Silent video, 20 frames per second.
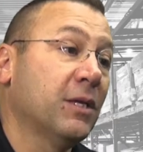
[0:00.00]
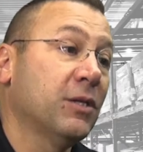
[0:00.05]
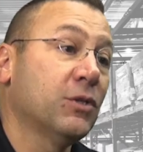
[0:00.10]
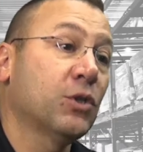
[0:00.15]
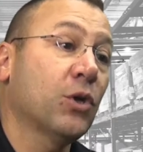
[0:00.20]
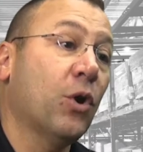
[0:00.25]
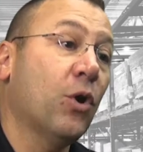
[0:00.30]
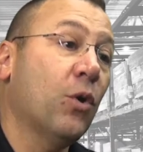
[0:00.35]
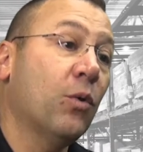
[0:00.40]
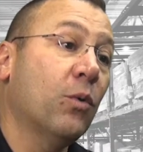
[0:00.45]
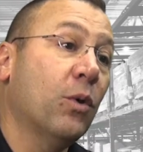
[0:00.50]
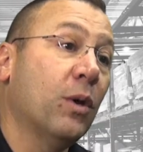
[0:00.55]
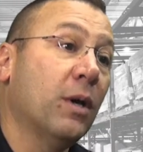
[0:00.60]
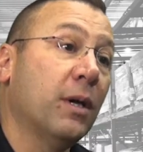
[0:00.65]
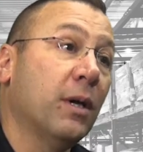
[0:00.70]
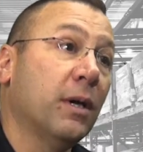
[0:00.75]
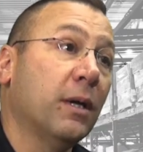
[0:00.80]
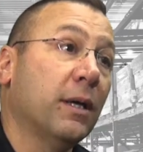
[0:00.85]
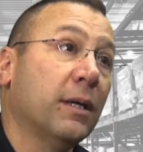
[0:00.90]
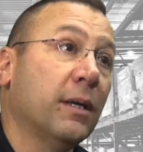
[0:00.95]
So
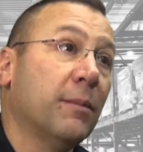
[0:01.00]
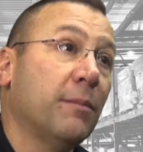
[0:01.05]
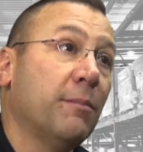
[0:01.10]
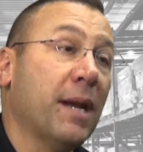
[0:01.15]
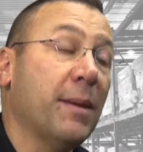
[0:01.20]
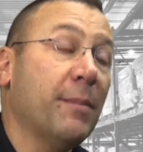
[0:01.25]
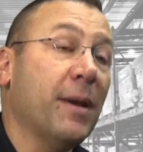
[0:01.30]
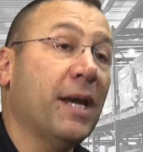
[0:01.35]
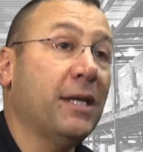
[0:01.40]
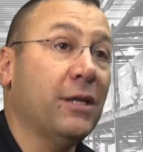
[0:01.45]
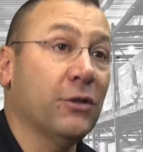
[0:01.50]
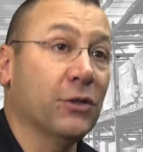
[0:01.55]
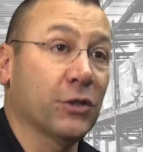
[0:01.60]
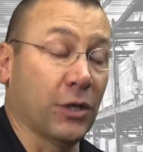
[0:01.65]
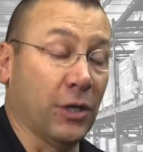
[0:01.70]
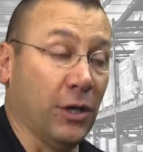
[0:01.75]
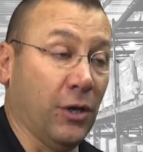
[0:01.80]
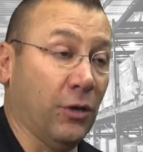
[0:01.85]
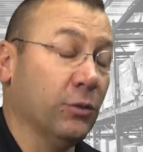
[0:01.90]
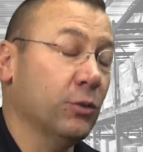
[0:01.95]
many years
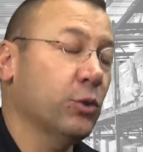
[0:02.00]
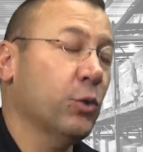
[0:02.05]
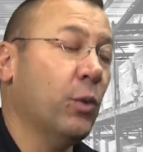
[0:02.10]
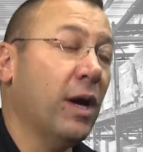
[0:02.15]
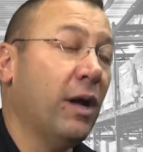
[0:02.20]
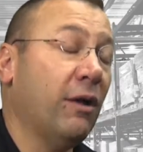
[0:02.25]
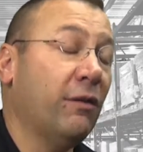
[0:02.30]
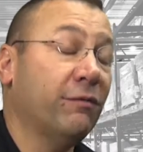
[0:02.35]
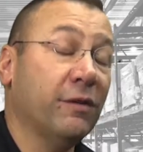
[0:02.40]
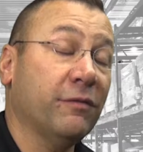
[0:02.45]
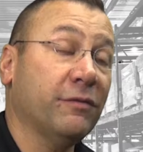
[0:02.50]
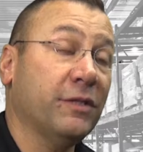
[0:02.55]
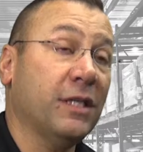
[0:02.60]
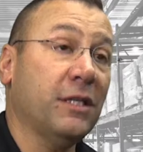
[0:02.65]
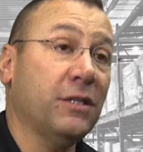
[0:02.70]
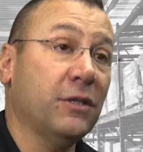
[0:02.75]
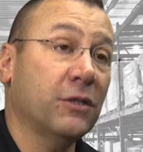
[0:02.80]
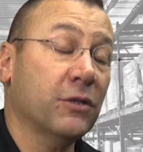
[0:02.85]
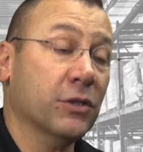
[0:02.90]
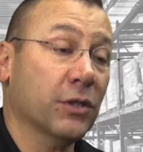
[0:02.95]
ago, 12,
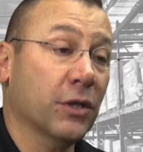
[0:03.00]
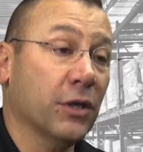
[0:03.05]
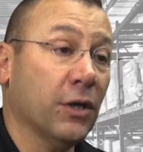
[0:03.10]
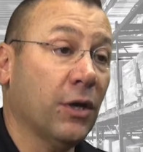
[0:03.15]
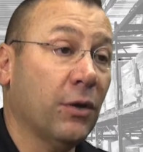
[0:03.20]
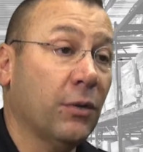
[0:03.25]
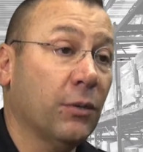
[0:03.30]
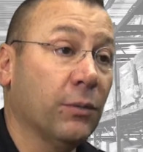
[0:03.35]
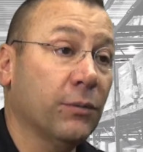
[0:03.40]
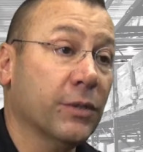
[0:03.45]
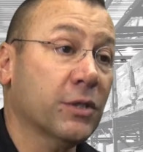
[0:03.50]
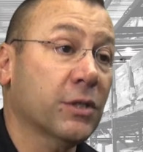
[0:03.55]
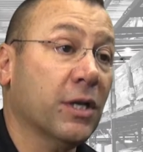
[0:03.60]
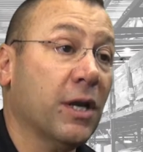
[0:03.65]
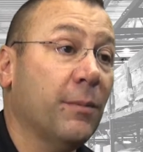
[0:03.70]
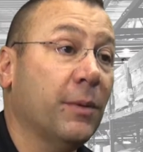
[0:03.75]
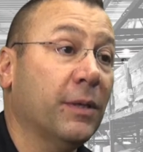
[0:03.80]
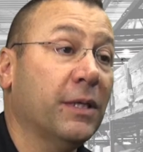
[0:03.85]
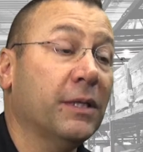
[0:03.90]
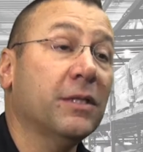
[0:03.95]
15 years ago, this
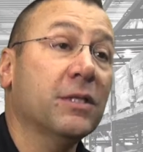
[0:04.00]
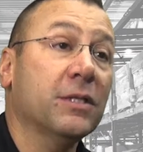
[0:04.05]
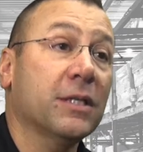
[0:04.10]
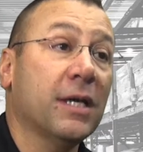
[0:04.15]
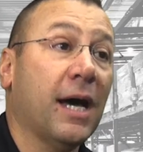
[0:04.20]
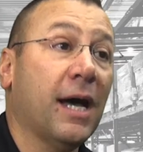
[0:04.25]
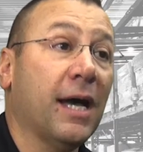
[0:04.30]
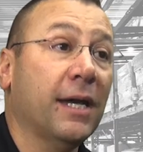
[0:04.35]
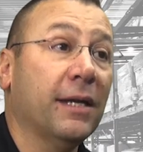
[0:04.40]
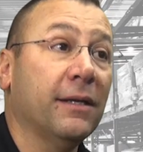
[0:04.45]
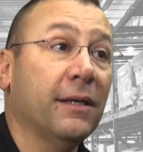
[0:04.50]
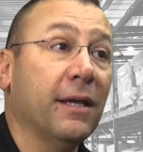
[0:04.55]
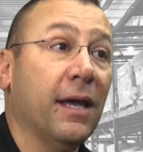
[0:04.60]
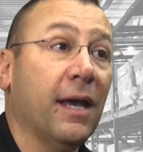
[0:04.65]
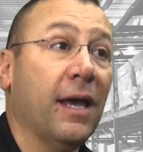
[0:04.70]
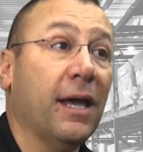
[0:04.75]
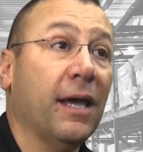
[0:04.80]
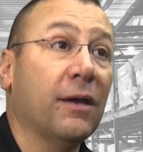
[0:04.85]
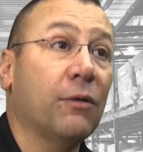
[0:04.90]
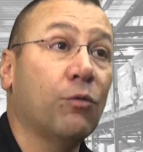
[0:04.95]
company designed
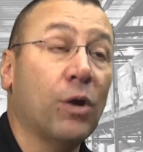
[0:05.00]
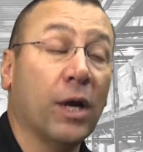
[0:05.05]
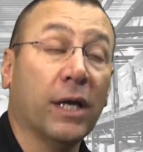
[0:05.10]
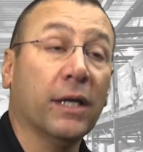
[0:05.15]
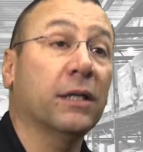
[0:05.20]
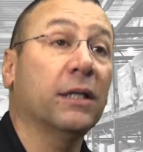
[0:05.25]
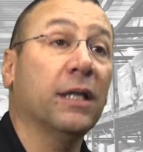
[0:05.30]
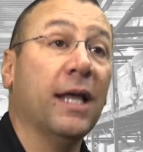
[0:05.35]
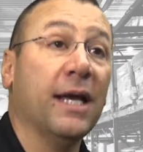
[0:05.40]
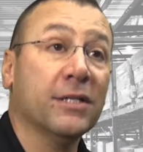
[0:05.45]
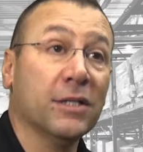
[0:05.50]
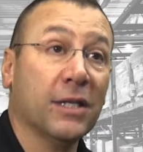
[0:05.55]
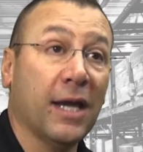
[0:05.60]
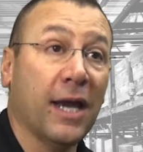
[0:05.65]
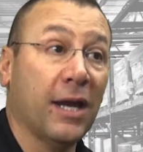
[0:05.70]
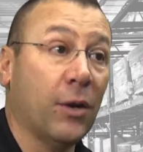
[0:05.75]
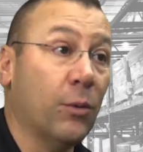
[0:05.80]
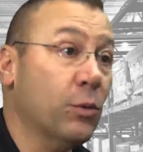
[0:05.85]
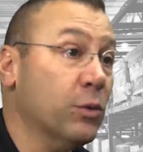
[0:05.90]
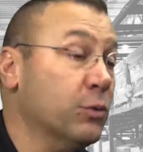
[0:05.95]
a rugged class
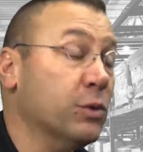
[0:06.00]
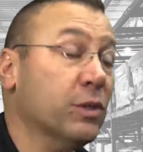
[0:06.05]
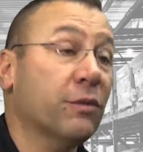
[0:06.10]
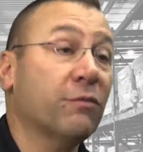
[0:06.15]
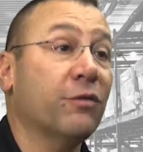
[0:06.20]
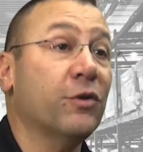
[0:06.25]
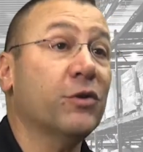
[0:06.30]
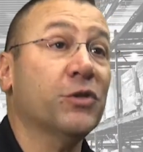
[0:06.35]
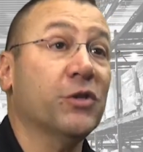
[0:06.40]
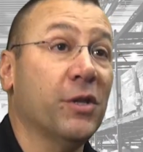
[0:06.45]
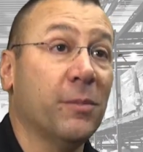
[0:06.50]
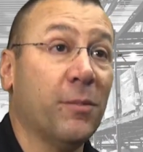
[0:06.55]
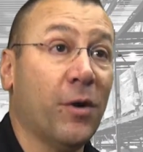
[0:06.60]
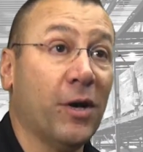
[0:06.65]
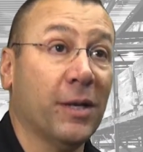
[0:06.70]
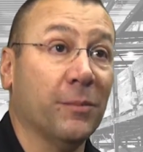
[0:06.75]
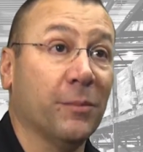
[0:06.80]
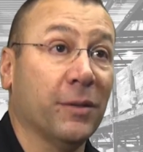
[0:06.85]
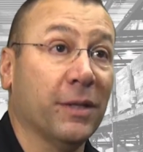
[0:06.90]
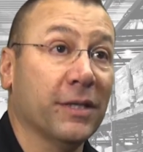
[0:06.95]
scanner, which was the first in the
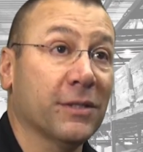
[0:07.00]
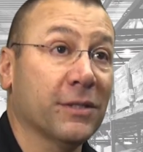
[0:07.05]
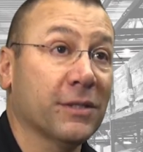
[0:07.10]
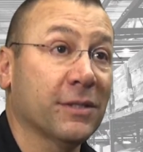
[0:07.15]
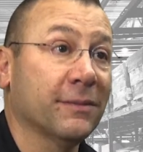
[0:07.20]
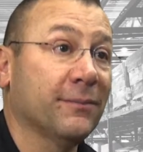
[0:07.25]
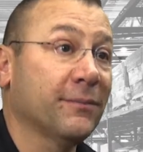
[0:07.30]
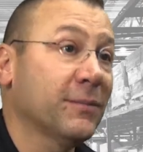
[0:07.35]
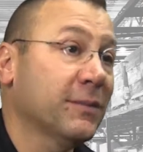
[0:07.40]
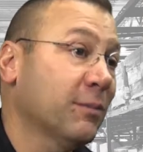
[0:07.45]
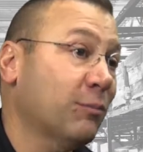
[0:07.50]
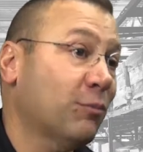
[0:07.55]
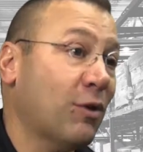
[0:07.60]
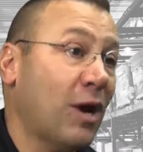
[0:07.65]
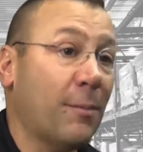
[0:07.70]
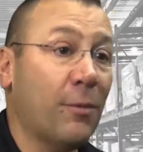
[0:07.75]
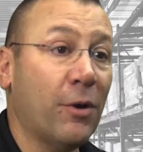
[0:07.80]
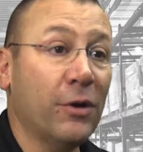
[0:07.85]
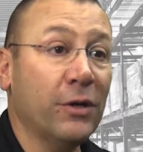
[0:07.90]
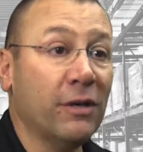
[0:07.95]
marketplace.
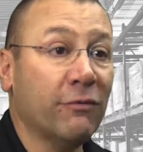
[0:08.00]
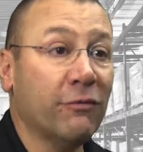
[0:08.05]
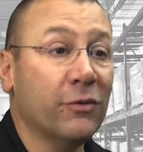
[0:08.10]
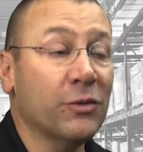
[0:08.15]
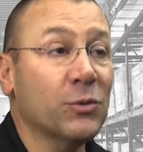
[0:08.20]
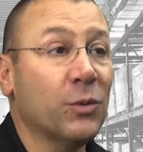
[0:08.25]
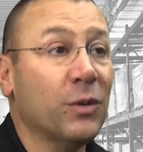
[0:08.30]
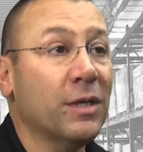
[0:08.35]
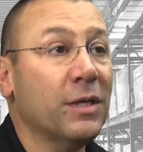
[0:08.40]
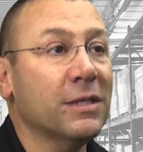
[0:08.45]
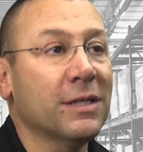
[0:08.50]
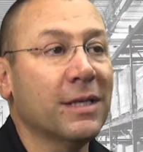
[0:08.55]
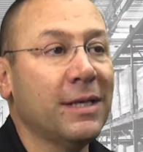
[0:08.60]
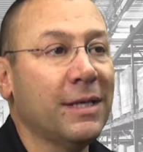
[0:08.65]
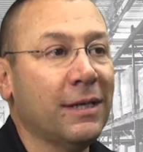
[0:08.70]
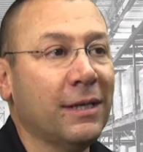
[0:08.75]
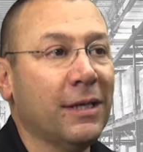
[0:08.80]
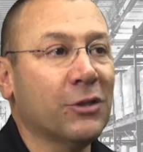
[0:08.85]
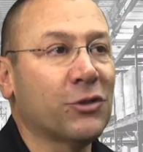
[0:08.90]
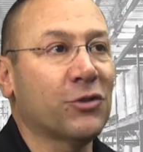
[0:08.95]
Primary difference was
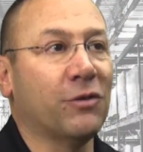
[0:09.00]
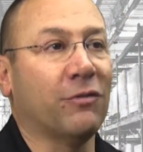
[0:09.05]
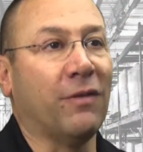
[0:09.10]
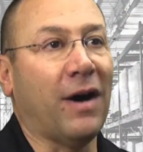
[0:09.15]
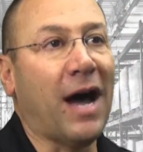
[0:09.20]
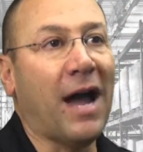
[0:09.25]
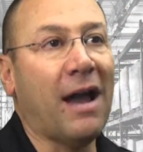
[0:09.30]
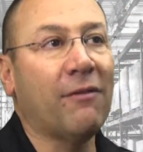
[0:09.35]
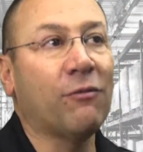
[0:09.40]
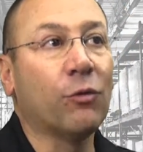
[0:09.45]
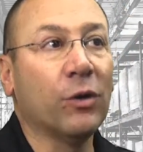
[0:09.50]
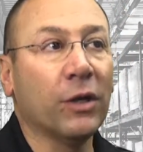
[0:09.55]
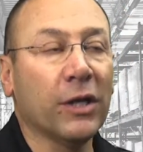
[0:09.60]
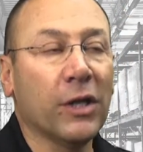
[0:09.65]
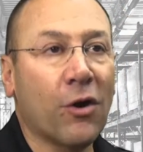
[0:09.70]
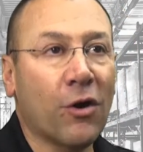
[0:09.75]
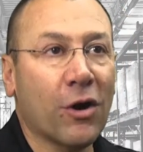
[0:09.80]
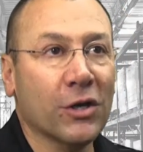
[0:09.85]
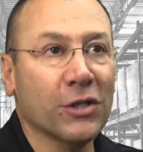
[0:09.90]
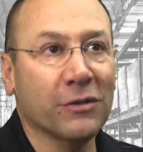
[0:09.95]
it survived
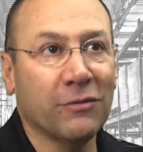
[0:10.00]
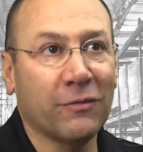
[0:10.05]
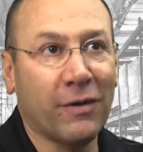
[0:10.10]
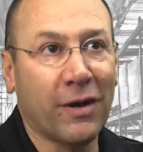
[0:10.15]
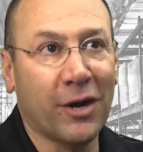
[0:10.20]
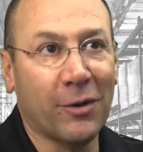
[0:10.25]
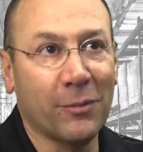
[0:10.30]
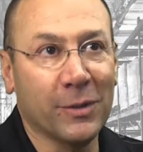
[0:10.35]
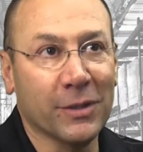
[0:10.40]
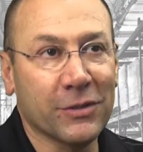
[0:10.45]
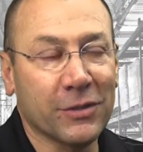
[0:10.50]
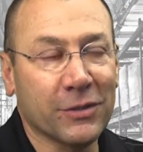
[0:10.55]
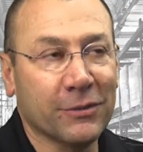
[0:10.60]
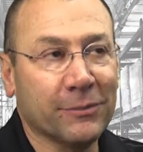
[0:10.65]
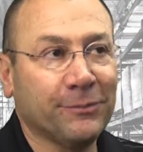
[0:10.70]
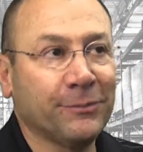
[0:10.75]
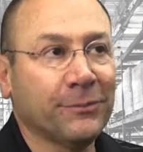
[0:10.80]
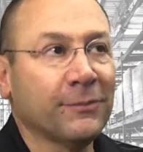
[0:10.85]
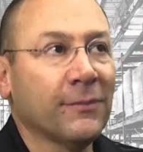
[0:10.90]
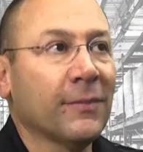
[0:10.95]
really harsh environments.